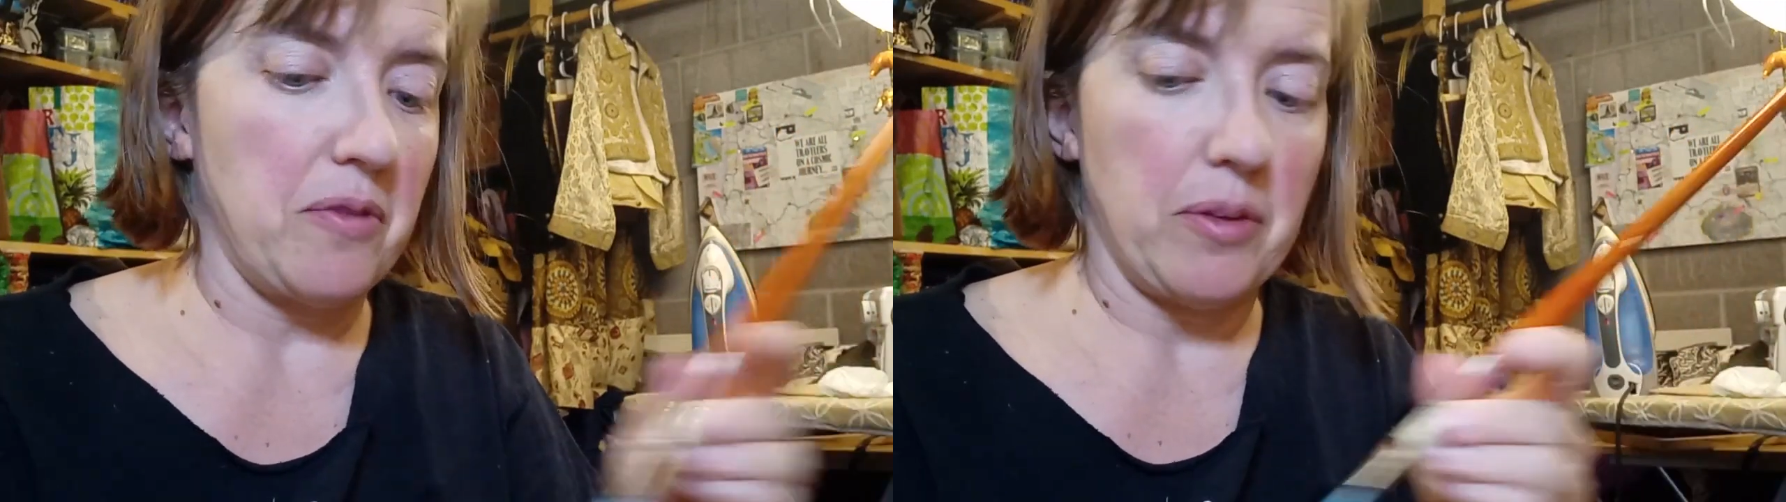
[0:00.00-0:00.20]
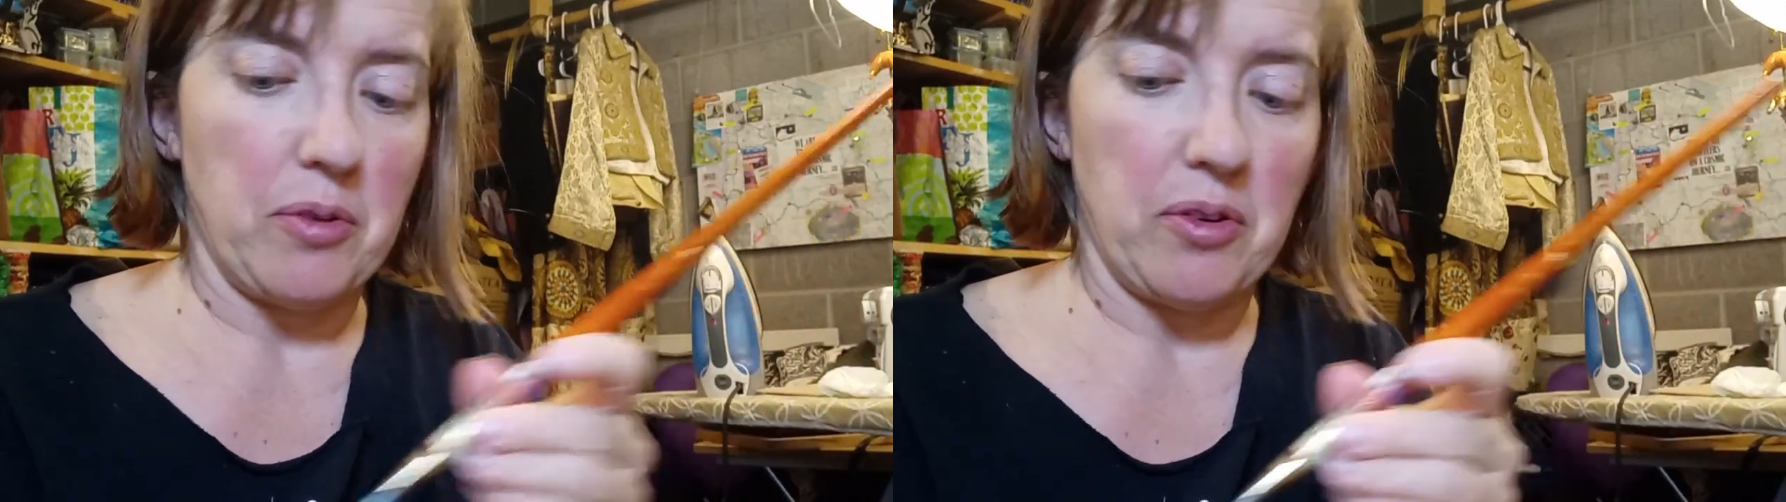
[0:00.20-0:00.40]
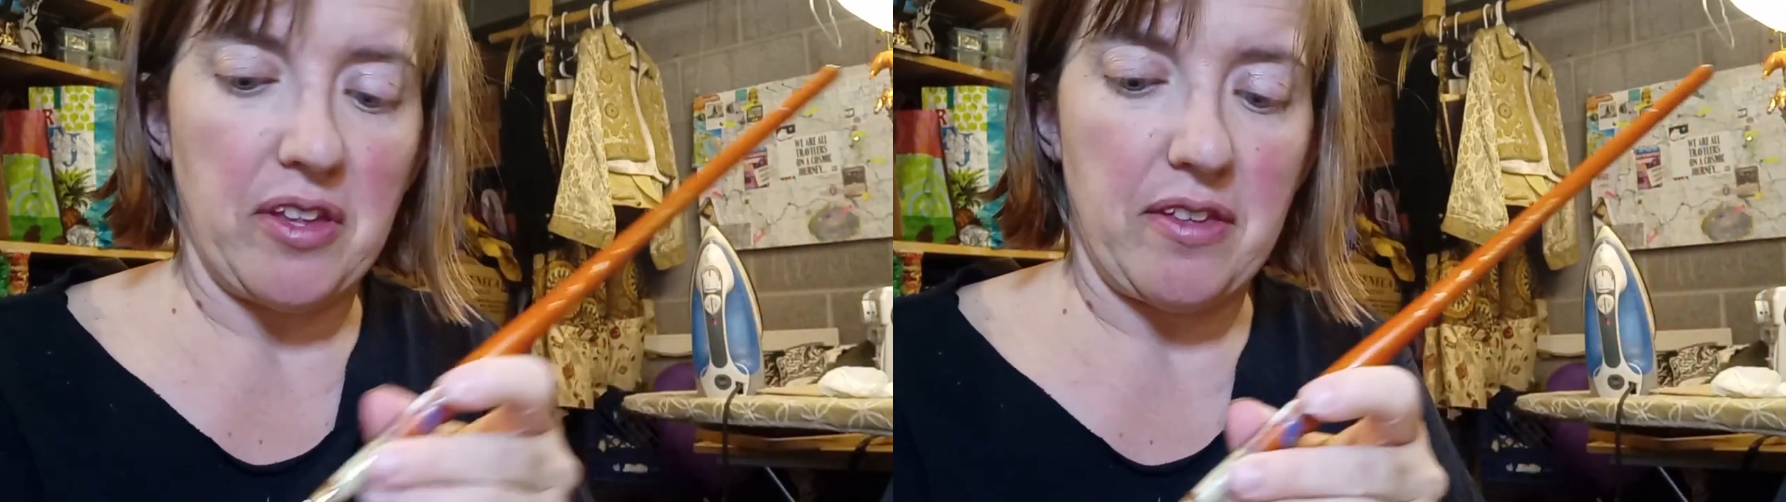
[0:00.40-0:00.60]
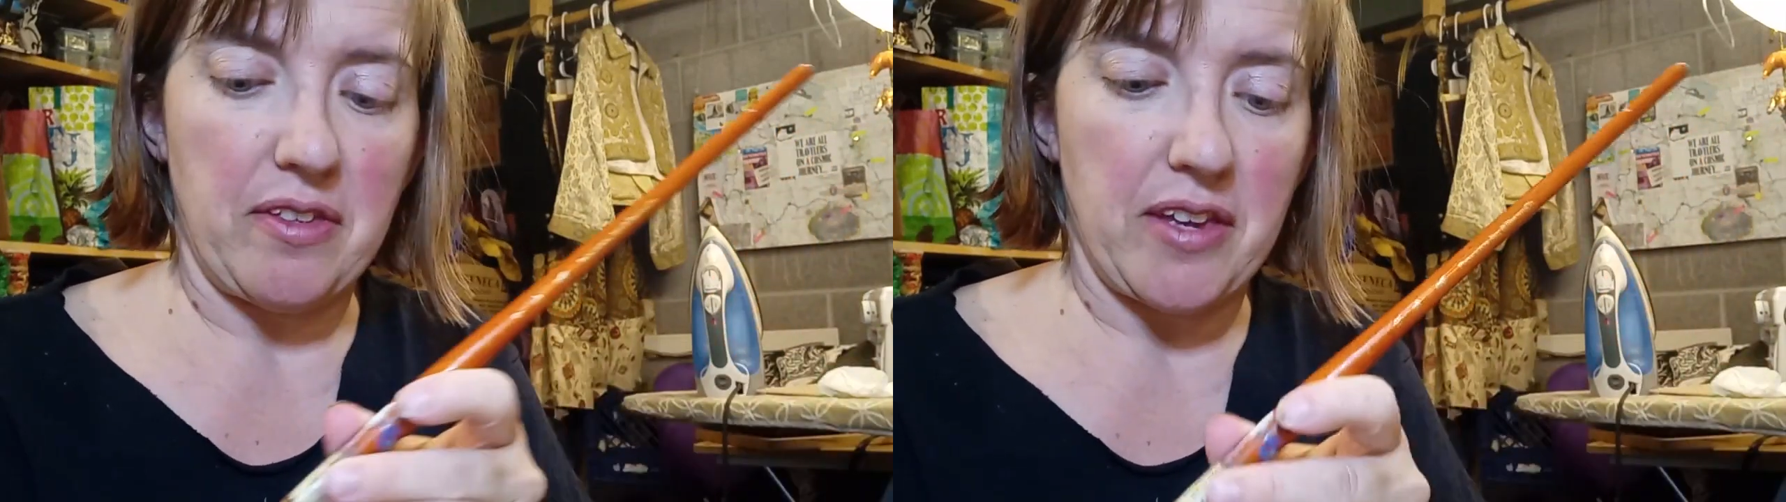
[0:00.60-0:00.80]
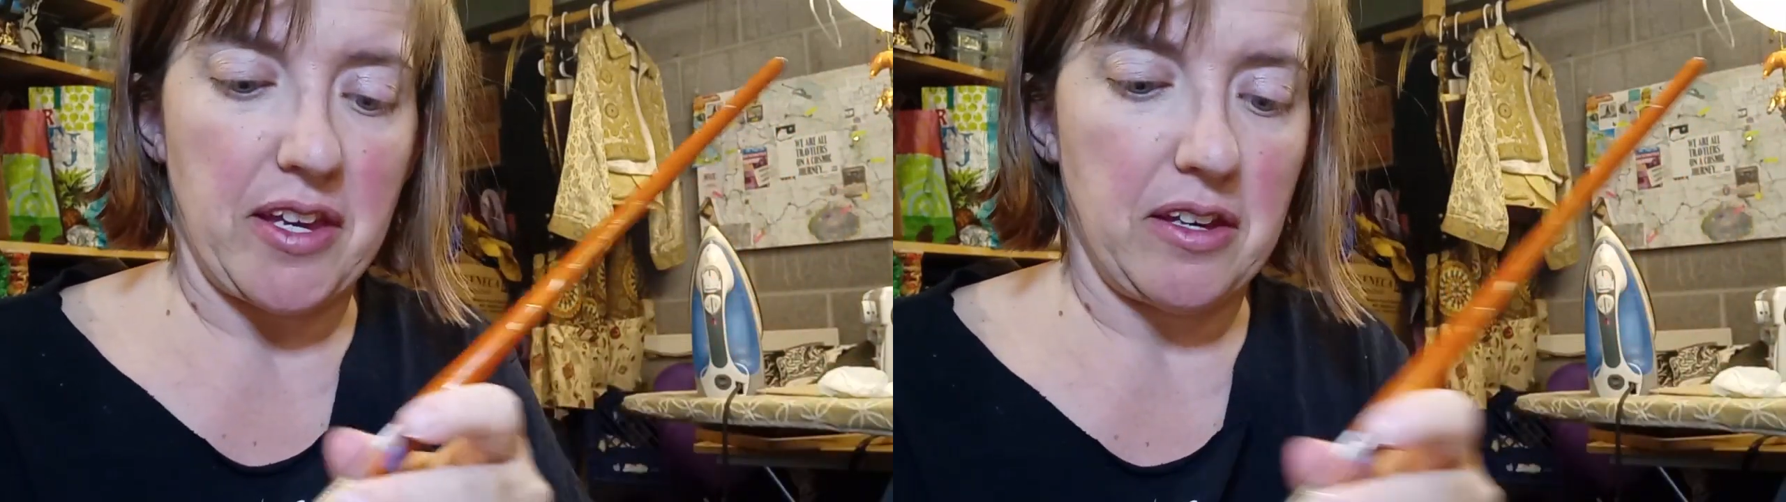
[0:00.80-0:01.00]
of them are
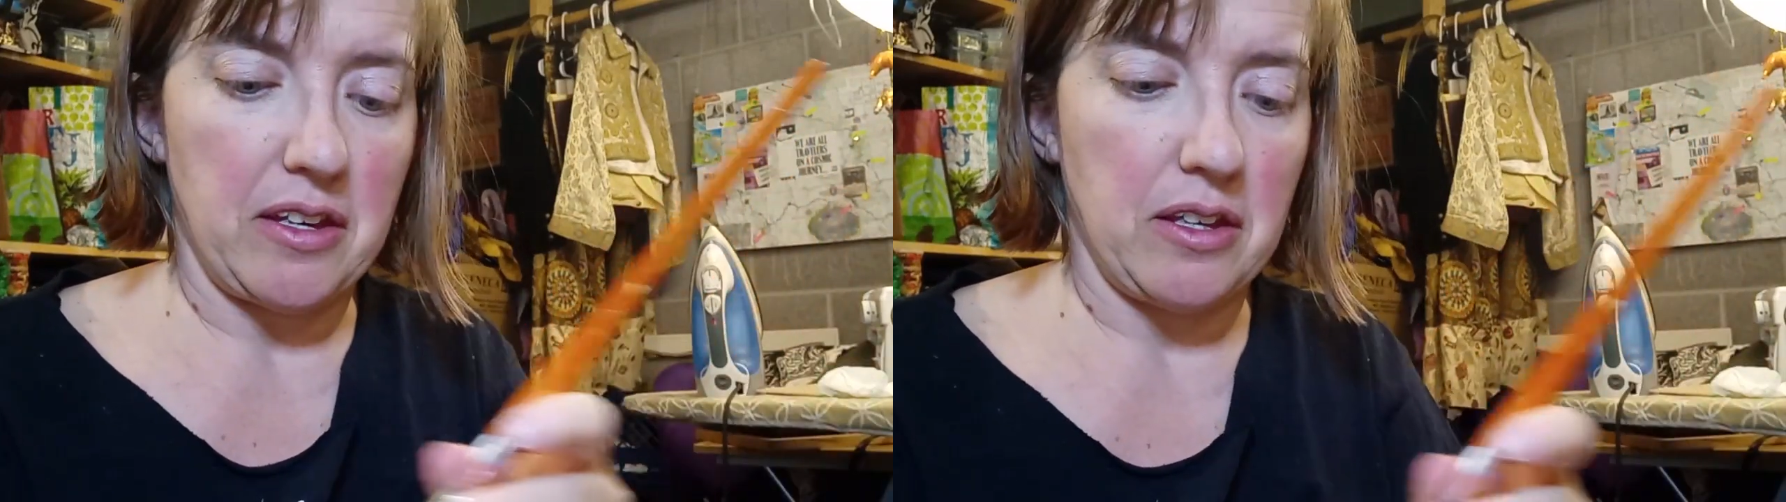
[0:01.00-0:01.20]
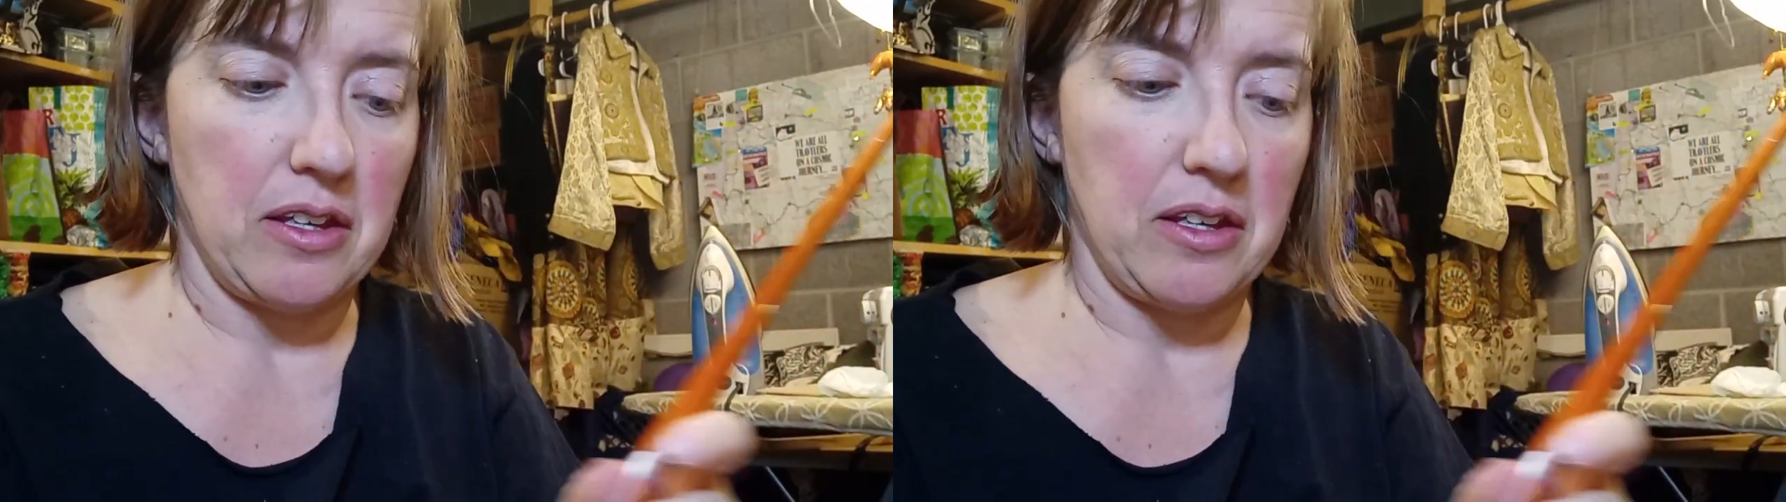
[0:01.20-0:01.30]
things like